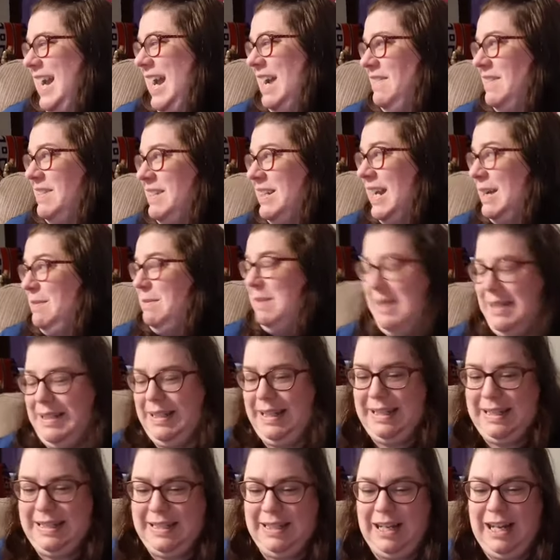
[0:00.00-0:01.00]
Every time I
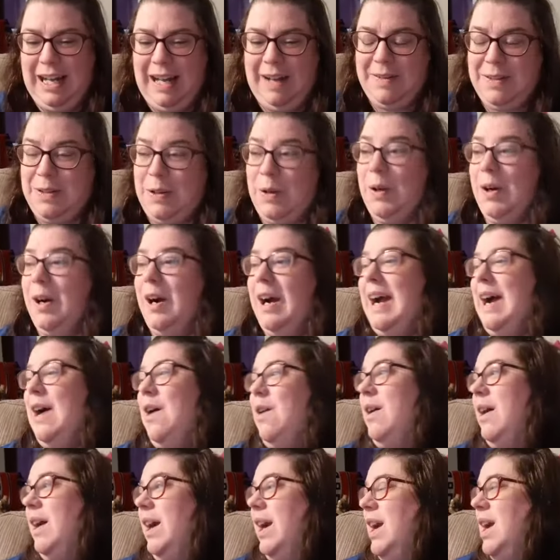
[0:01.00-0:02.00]
see sloths, or,
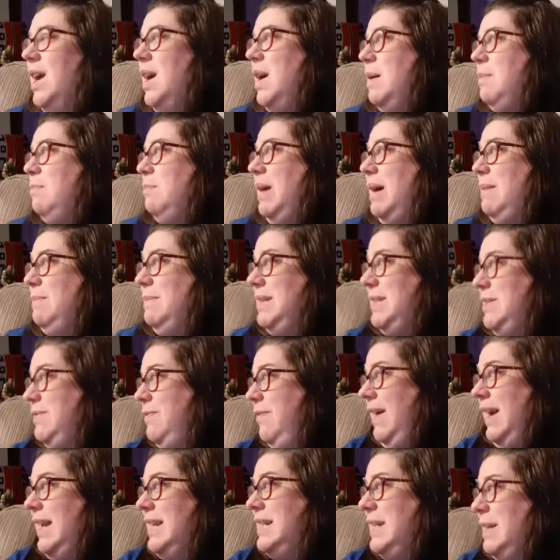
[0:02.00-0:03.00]
or mommy's
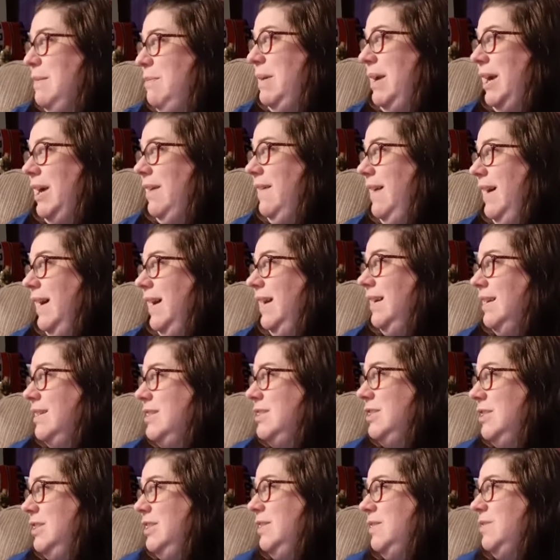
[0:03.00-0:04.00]
friend Tamira,
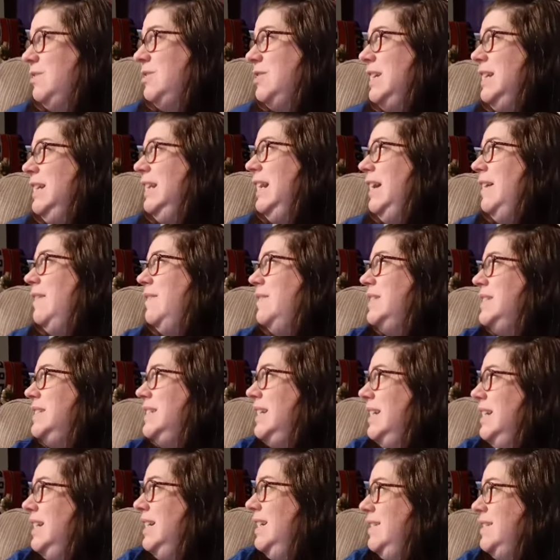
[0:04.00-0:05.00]
too, she loves
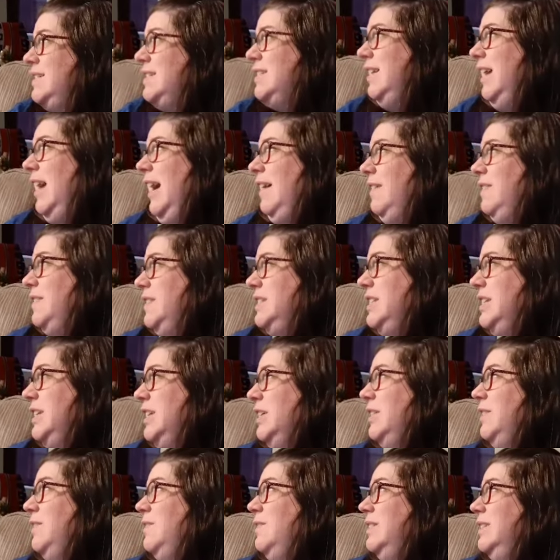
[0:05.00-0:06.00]
sloths,
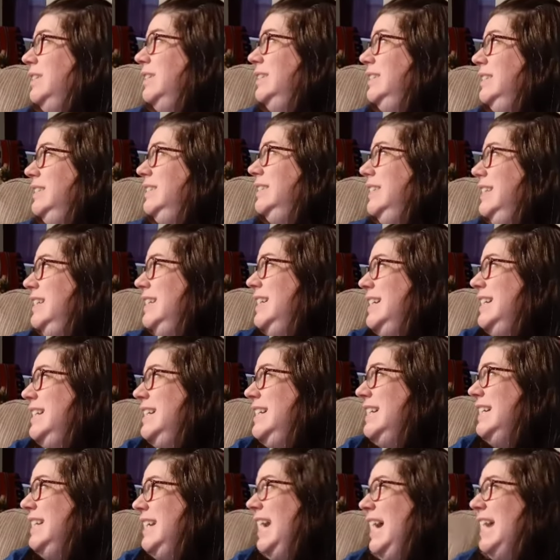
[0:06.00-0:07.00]
too.
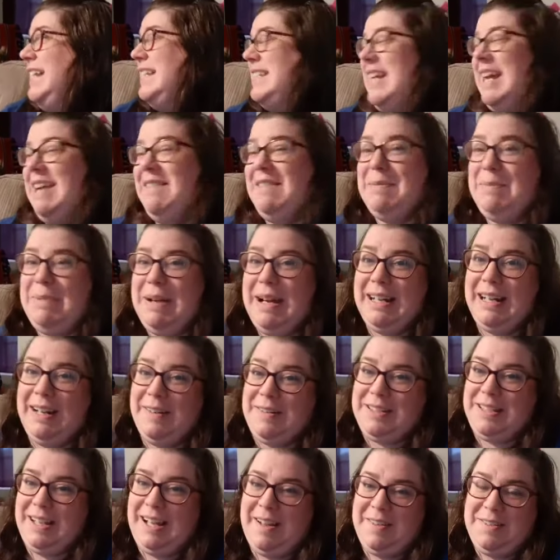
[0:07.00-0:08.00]
Yes, everybody
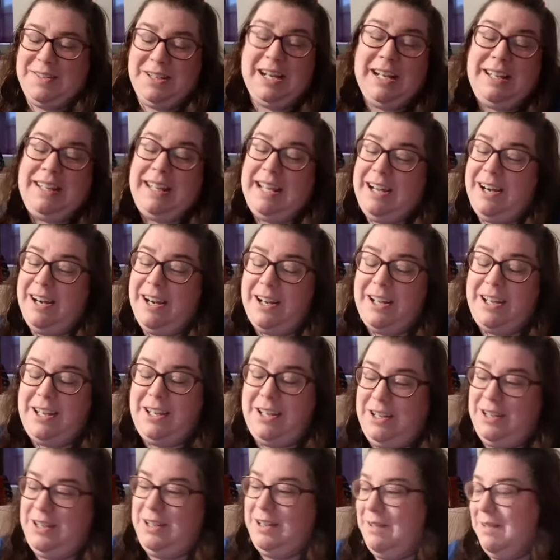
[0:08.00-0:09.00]
loves sloths. They, they are
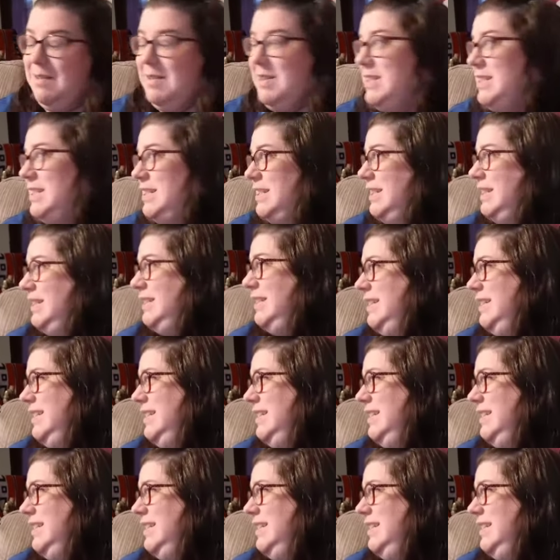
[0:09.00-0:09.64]
cute.